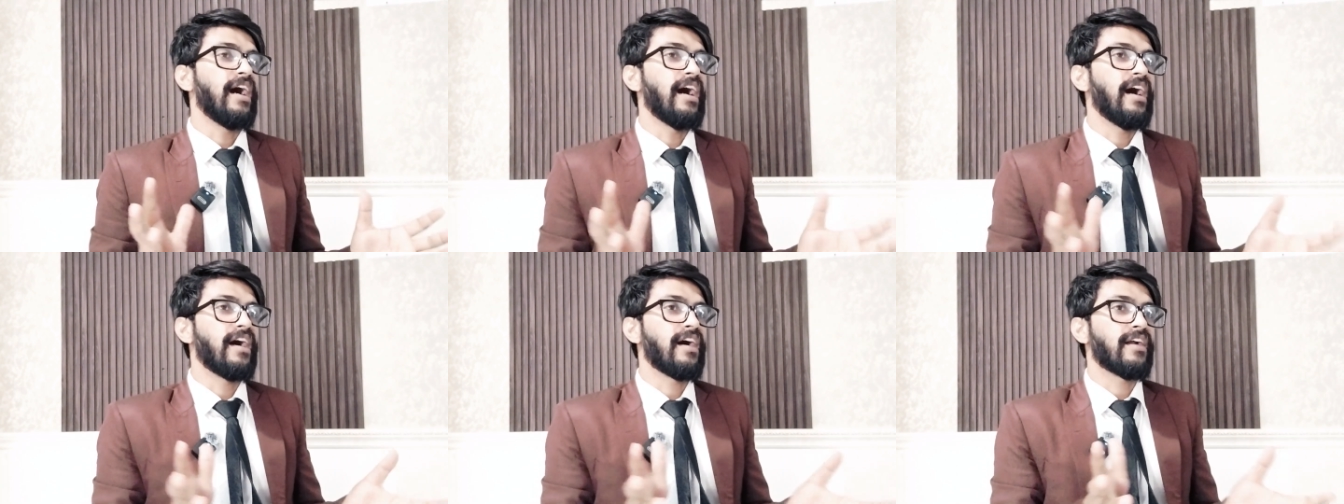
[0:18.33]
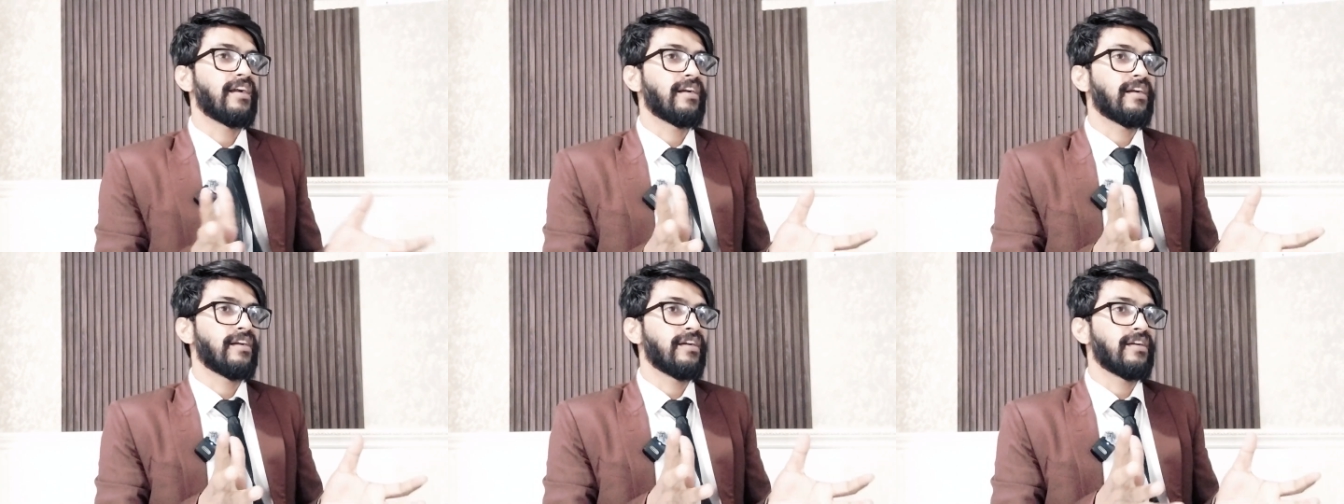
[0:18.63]

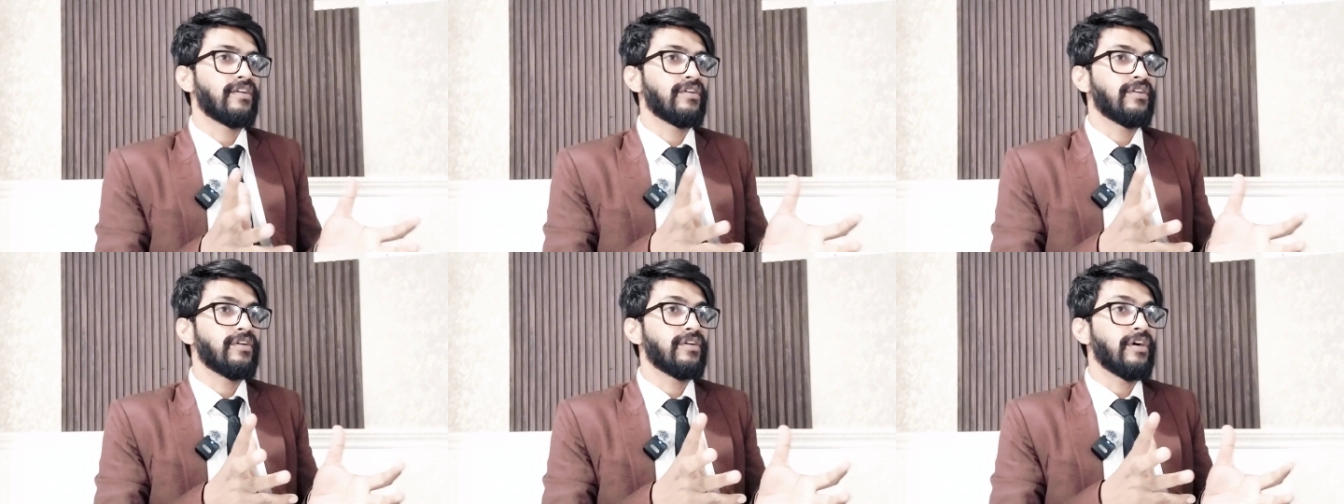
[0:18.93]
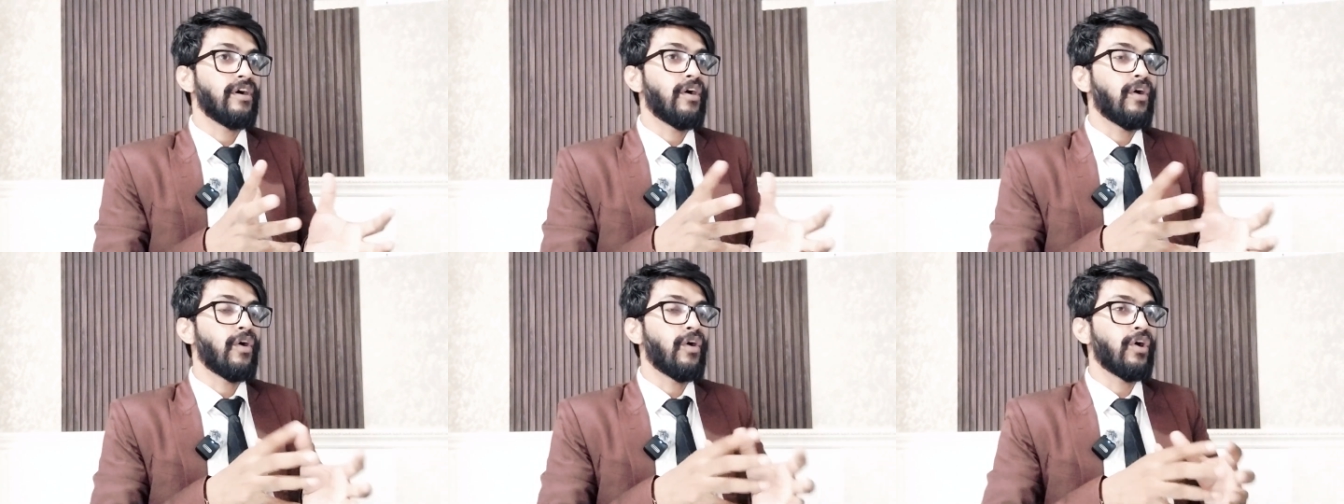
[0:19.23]

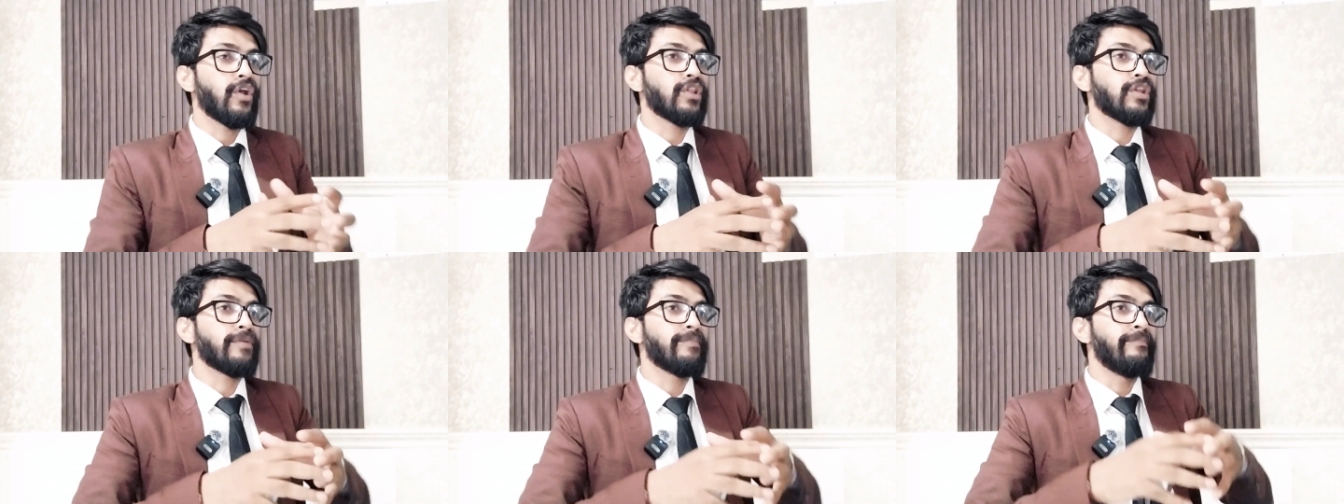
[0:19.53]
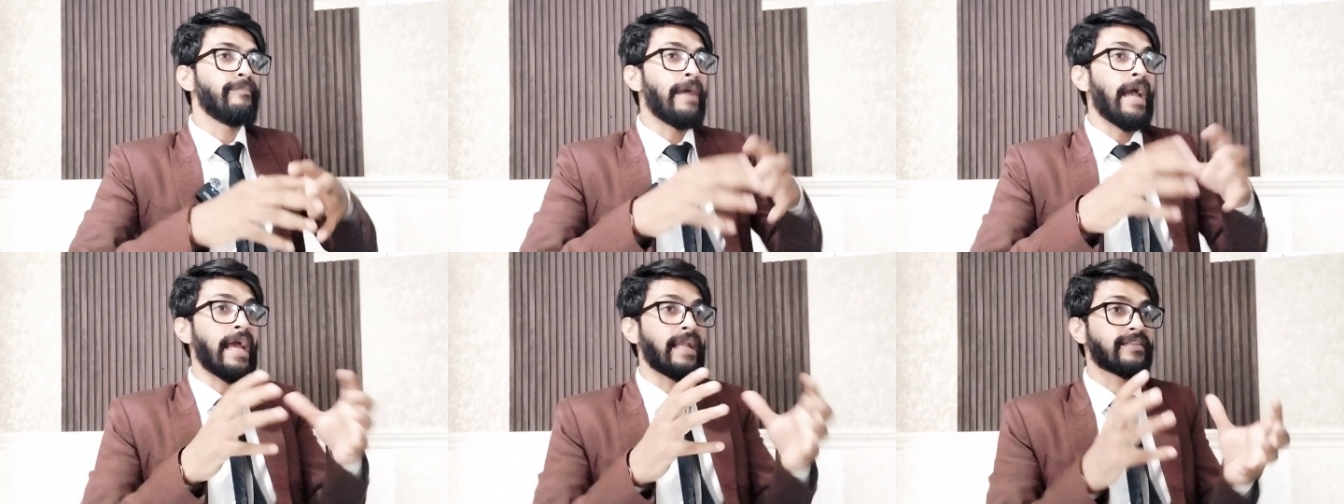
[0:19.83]
all the
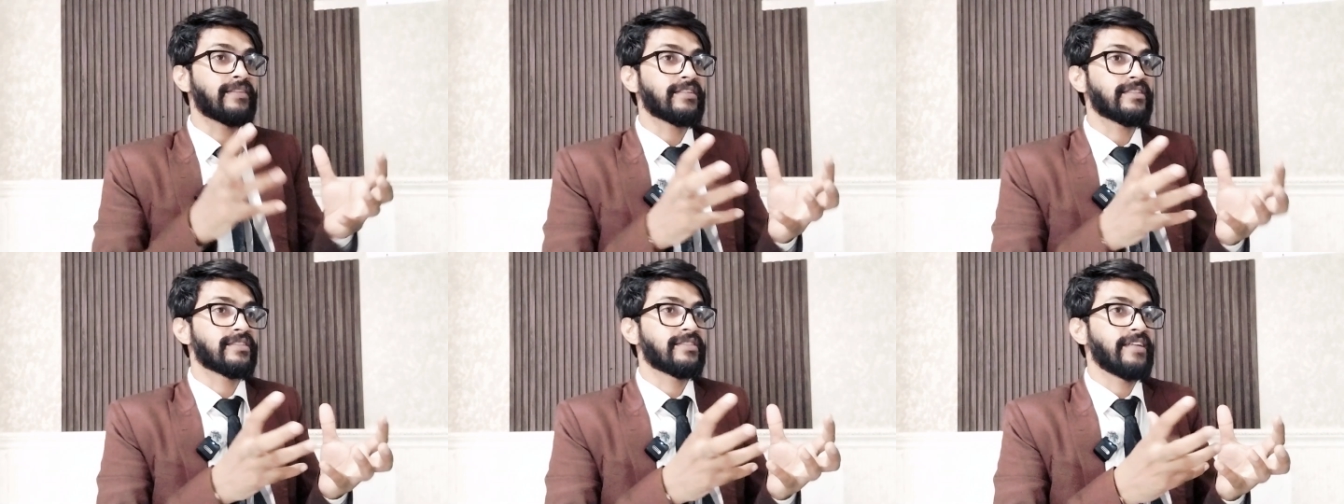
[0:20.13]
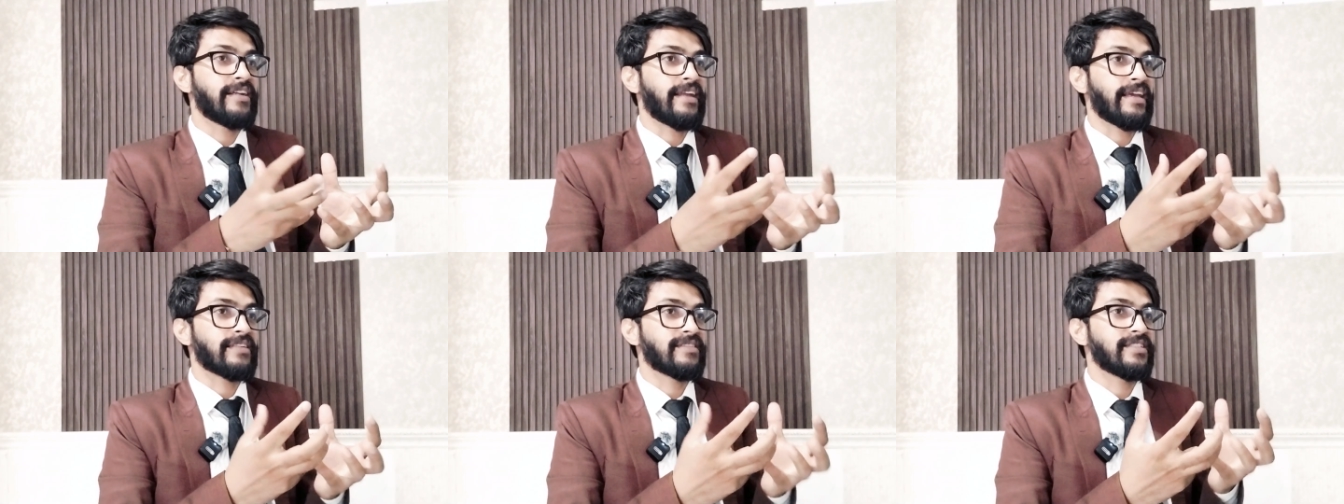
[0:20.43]
matters
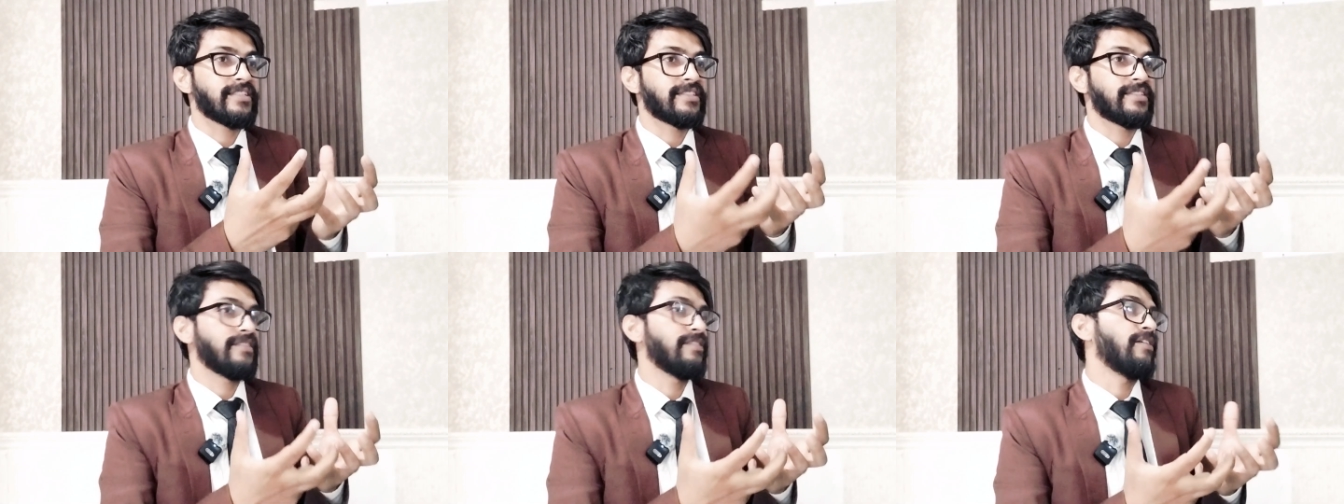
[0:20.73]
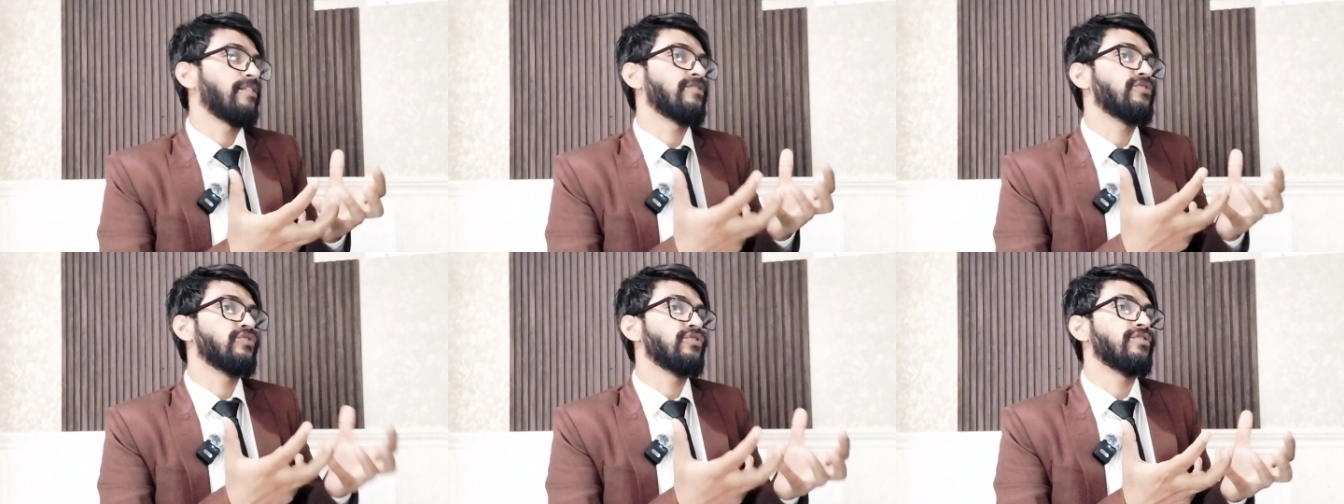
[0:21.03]
that exist
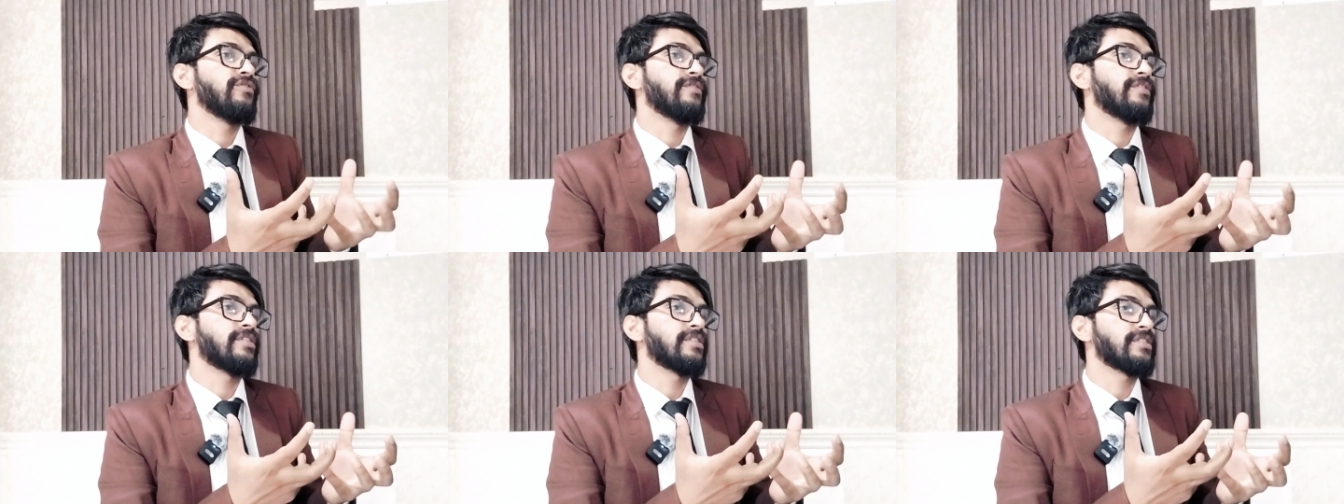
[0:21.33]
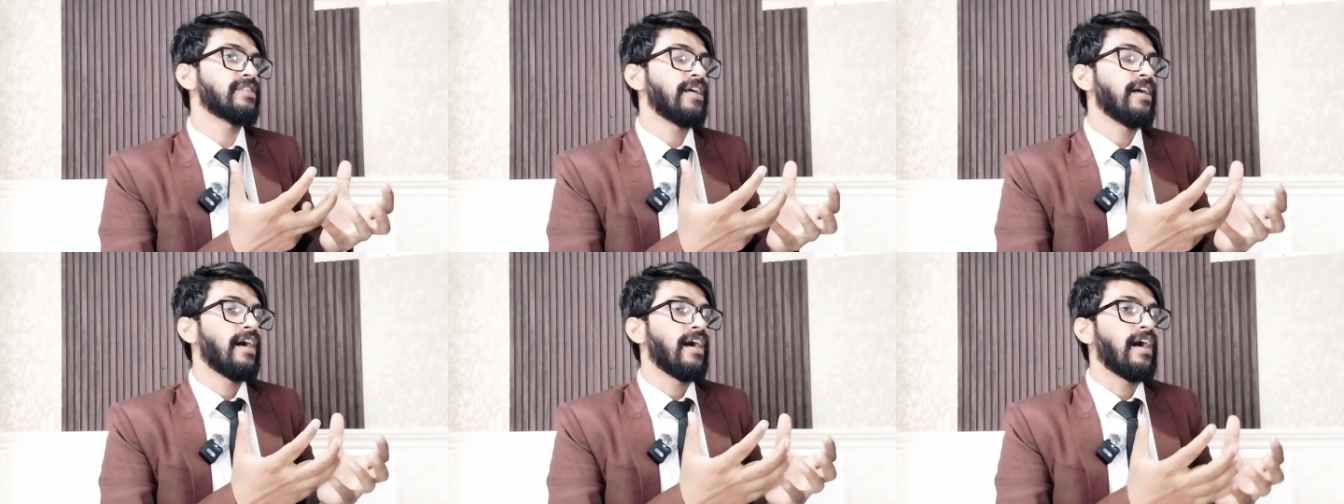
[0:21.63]
in our
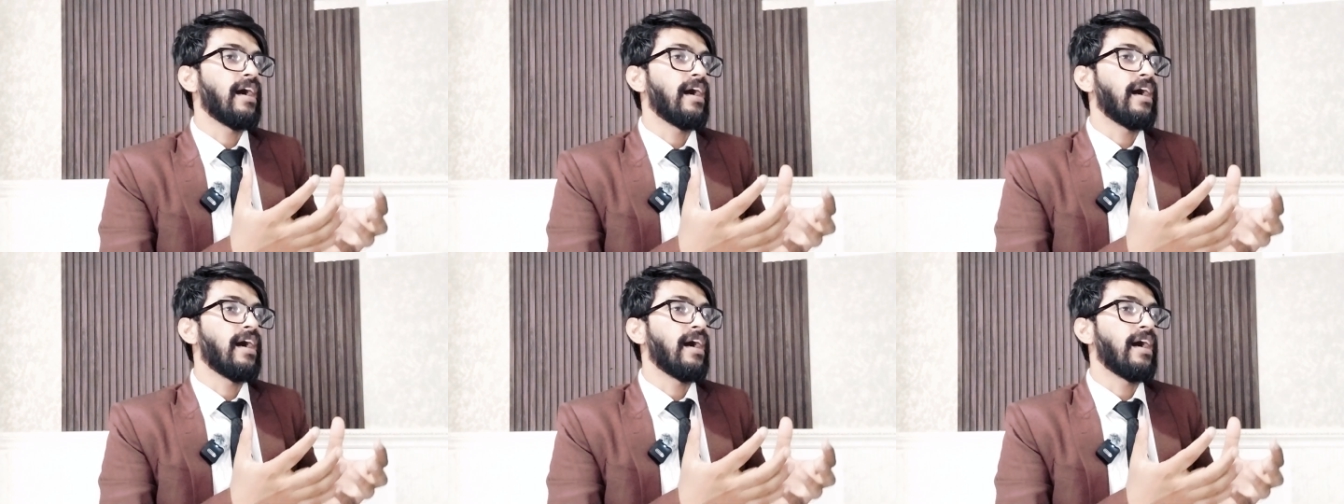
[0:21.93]
universe